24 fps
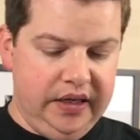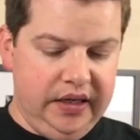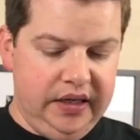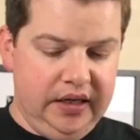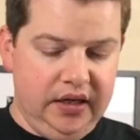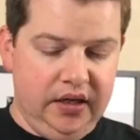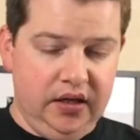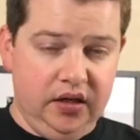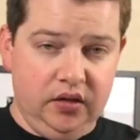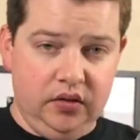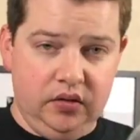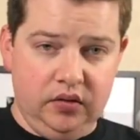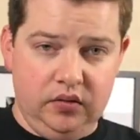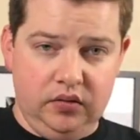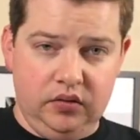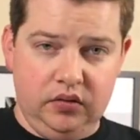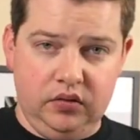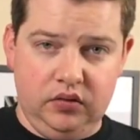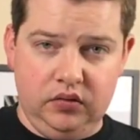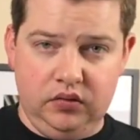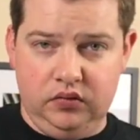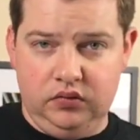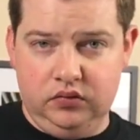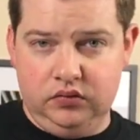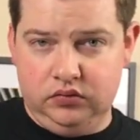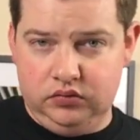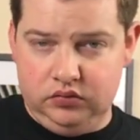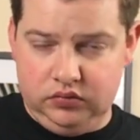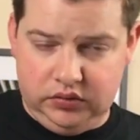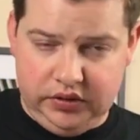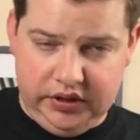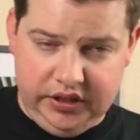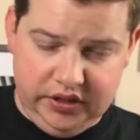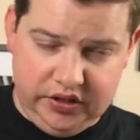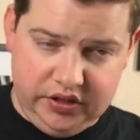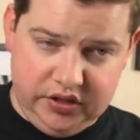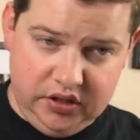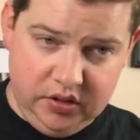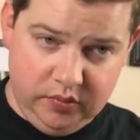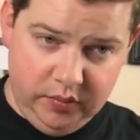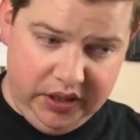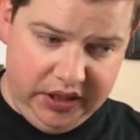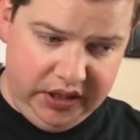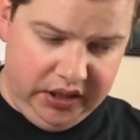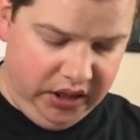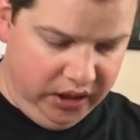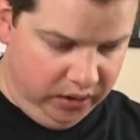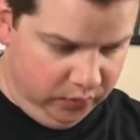a
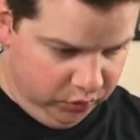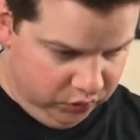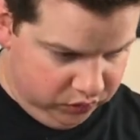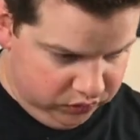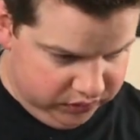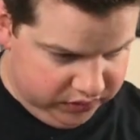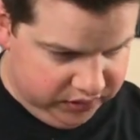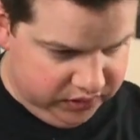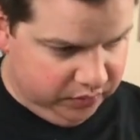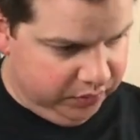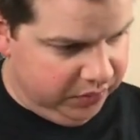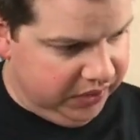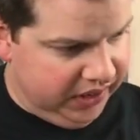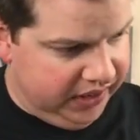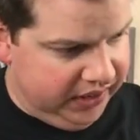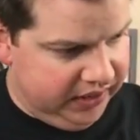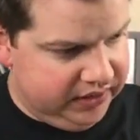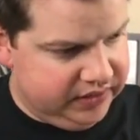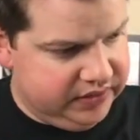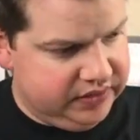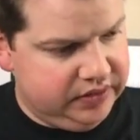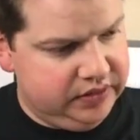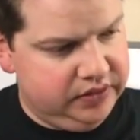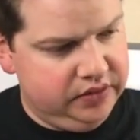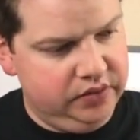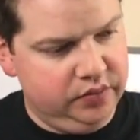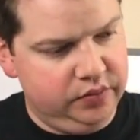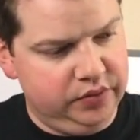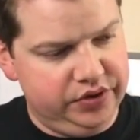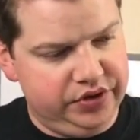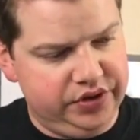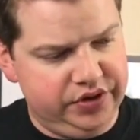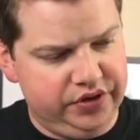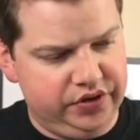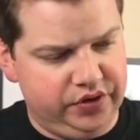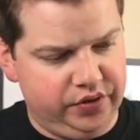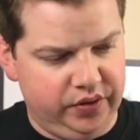HDMI cable in the box, which is